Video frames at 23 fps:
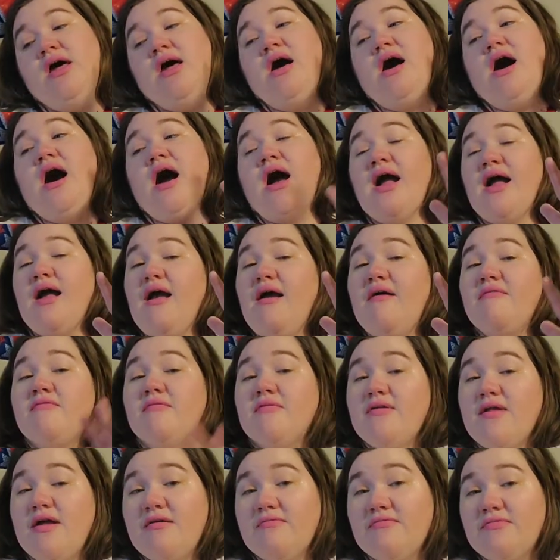I have
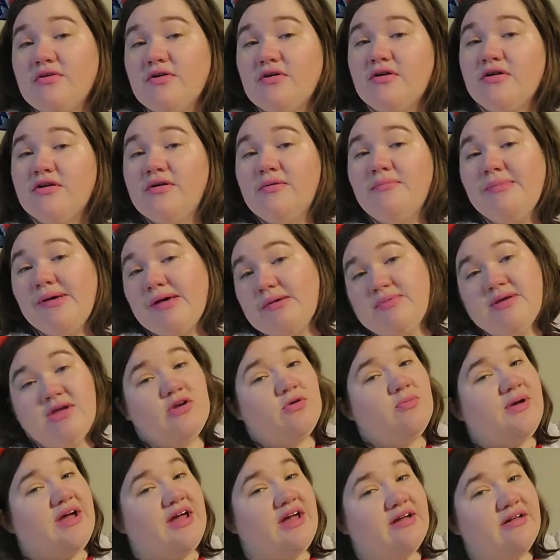never met Peter
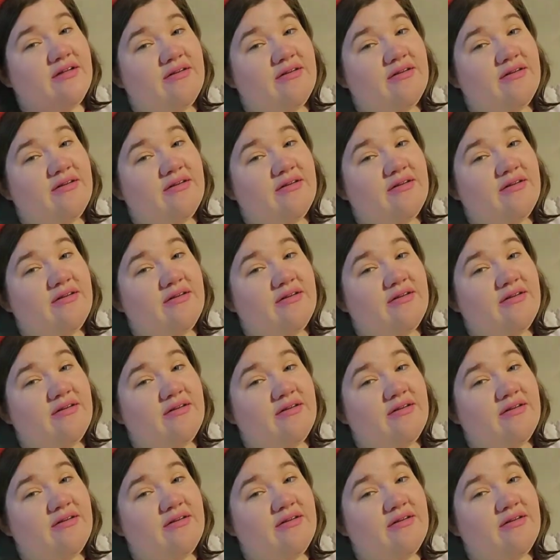Pan.